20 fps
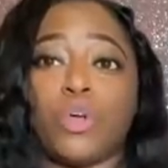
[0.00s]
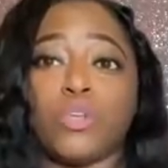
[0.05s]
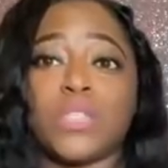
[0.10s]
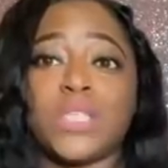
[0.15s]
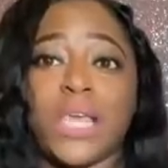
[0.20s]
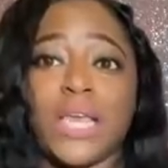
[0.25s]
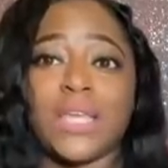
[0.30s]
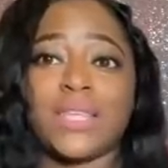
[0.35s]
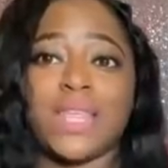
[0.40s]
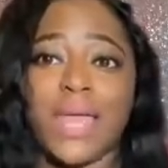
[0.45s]

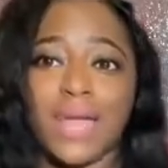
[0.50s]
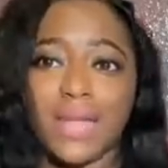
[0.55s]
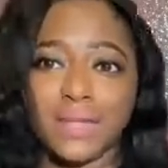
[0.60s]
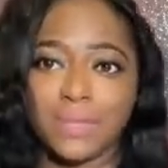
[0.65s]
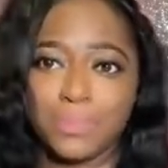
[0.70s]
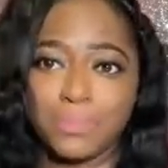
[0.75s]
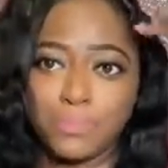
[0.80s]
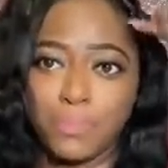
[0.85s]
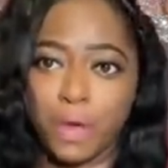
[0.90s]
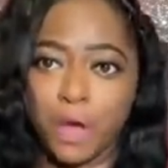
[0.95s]
take that
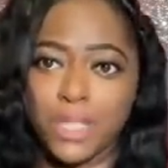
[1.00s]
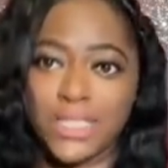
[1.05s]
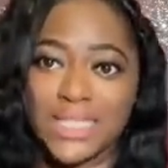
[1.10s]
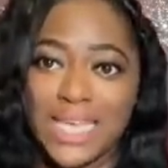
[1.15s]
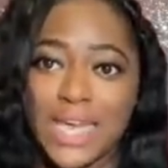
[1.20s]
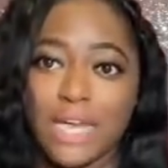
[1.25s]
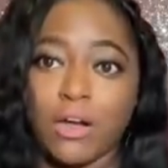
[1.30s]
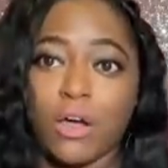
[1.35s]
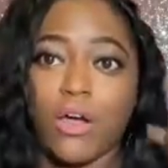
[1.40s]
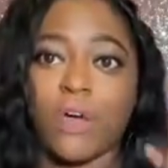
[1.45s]
boss
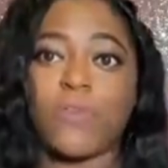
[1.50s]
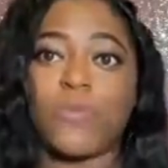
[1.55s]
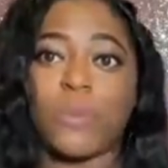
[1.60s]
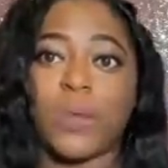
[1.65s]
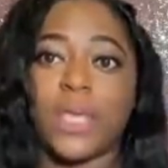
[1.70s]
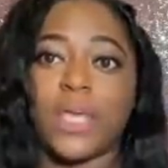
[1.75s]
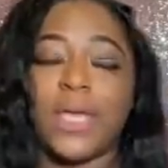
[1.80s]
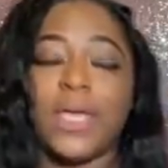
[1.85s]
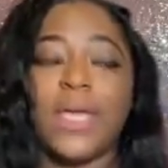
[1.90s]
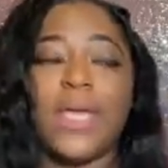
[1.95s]
hat off
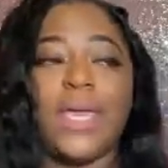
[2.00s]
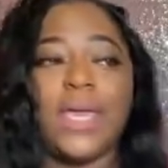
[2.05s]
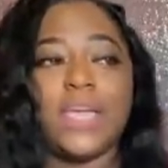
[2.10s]
with